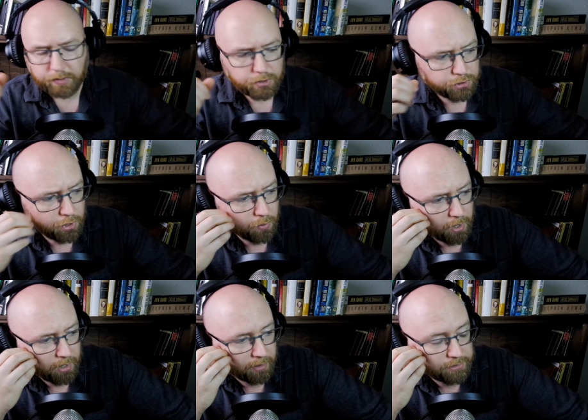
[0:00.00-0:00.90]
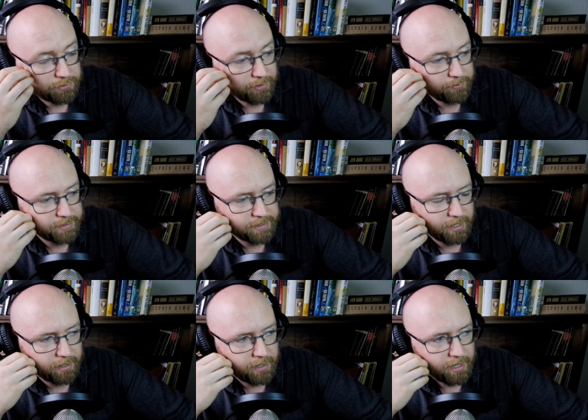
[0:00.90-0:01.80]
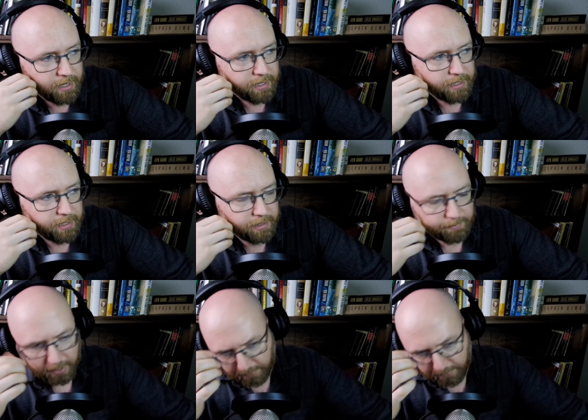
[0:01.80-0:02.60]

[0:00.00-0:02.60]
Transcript: so anyways, in my